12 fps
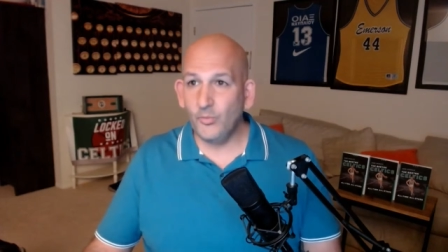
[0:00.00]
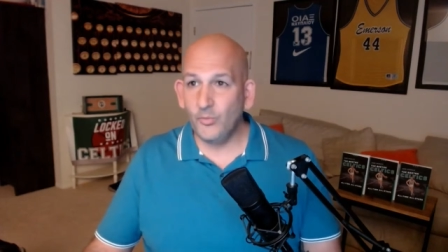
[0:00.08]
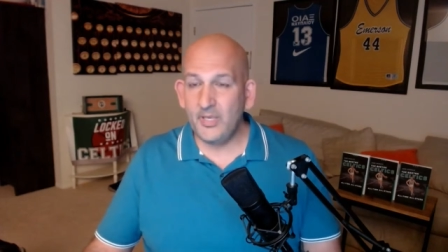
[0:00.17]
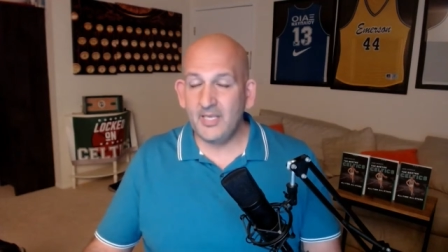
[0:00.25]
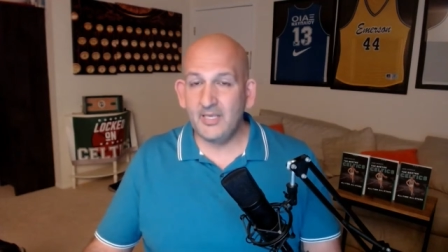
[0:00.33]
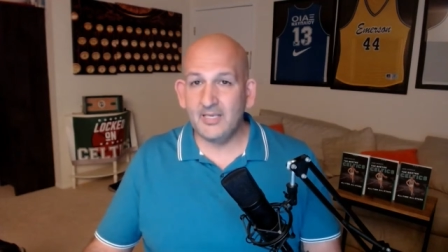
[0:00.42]

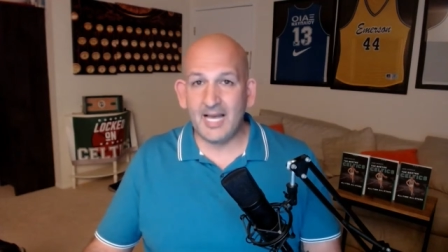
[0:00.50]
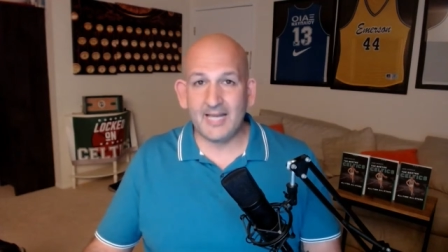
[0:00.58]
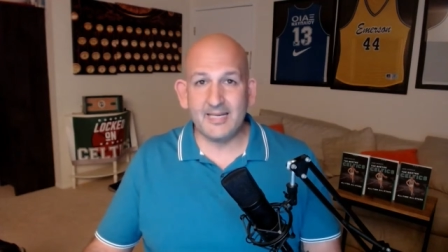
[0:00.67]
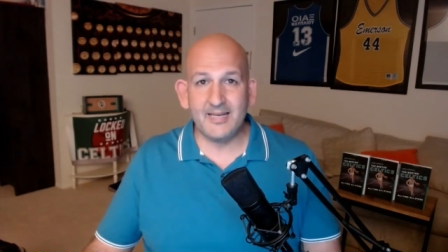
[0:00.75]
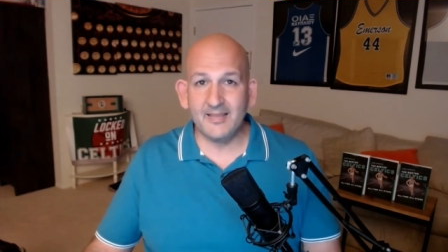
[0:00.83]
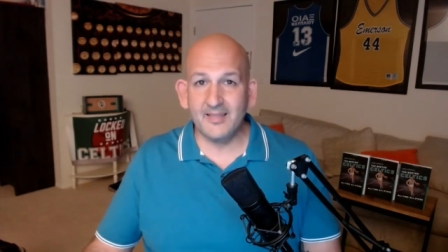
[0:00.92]
we
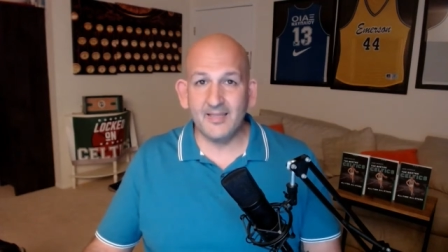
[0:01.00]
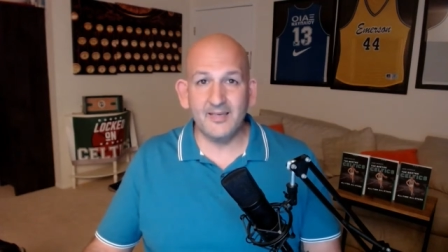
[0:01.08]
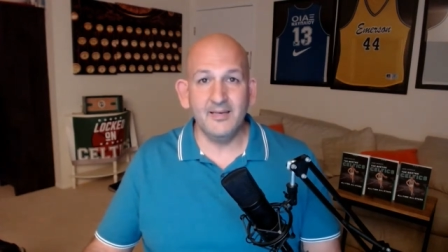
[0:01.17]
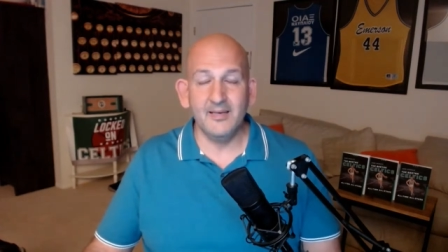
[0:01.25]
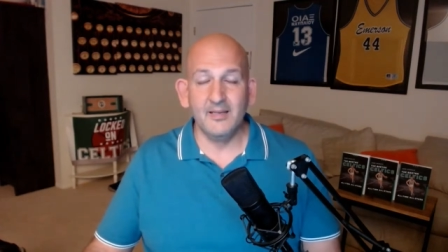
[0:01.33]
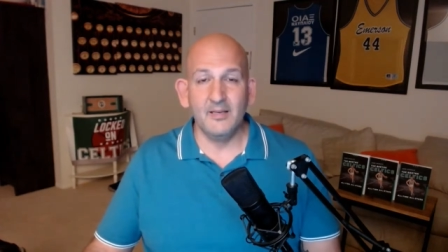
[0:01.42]
got
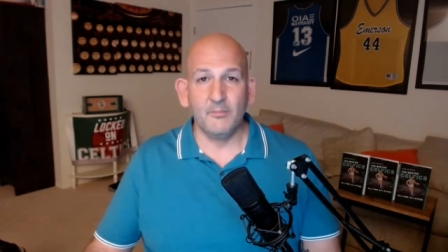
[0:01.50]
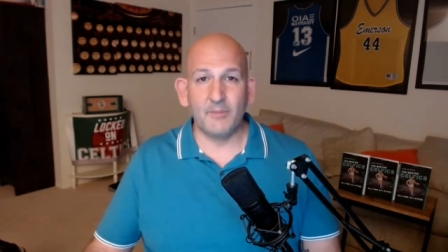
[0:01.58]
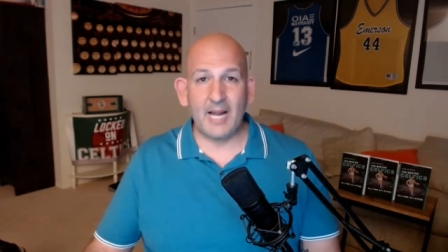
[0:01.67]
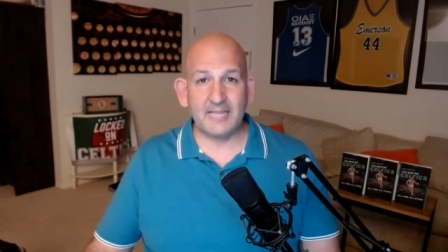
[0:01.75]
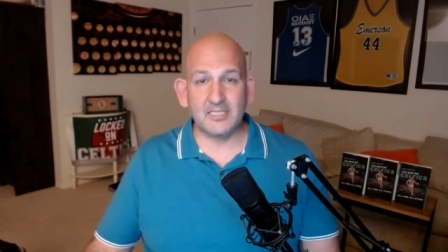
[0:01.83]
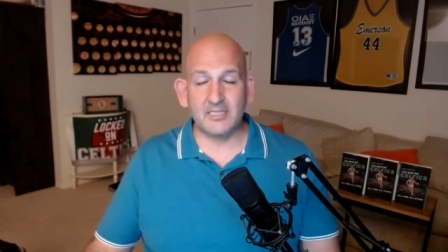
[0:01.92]
nothing
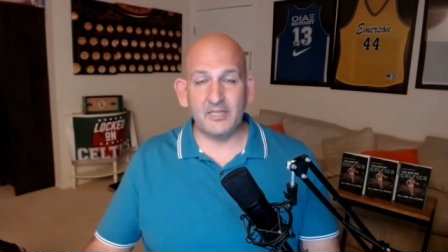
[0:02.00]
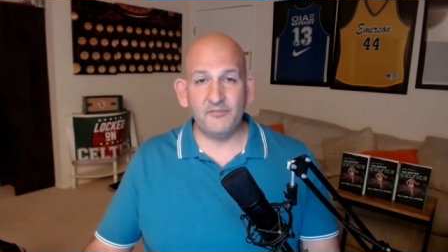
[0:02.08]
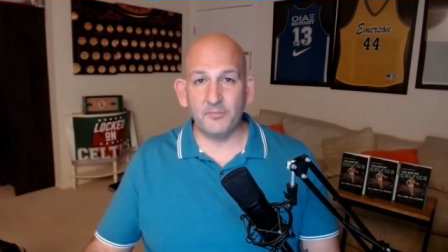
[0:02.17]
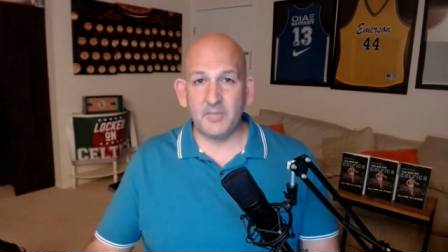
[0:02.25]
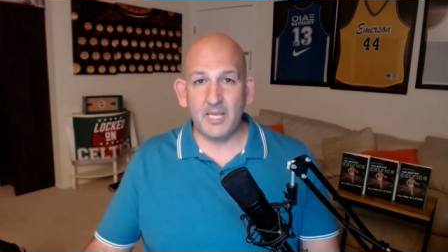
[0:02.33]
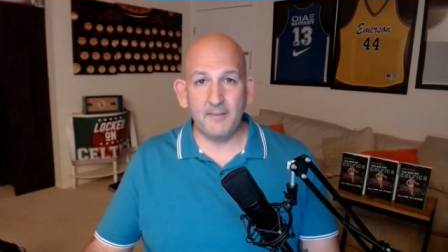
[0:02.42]
practically
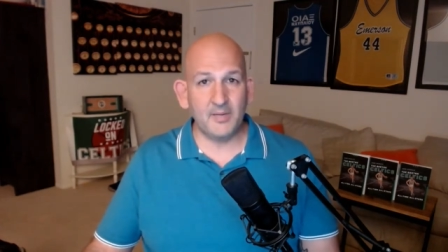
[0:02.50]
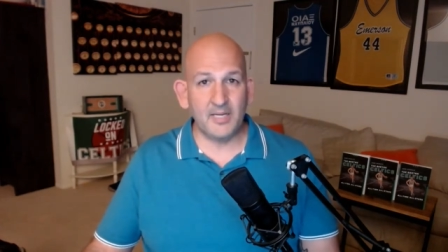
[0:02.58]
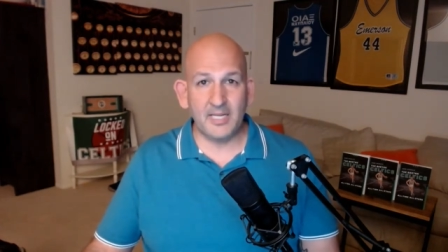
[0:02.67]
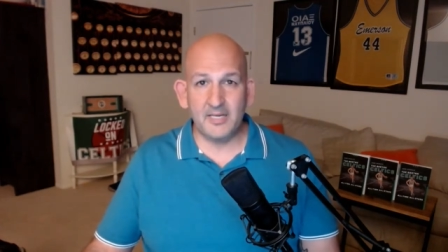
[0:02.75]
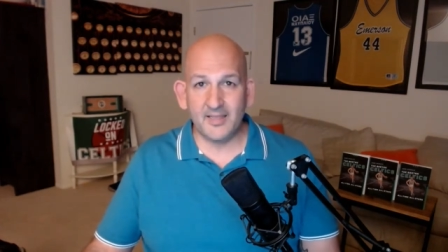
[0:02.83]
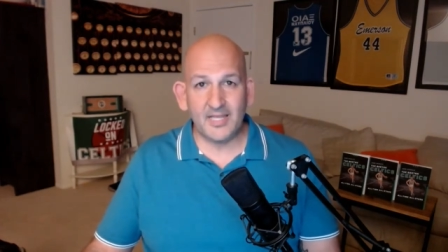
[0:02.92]
from
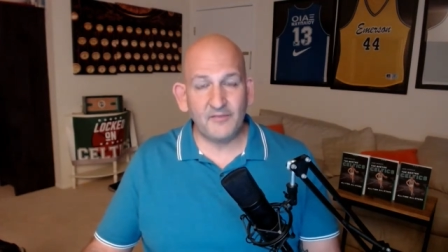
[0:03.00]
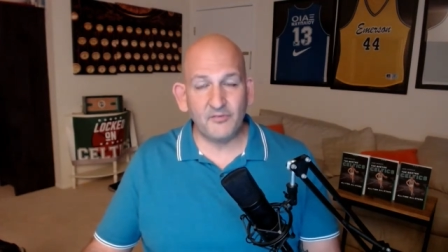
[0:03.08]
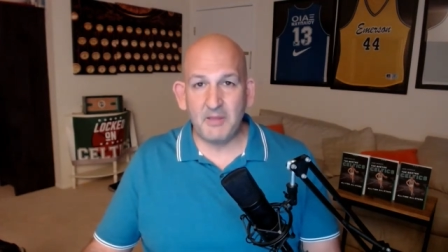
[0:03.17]
Kemba and nothing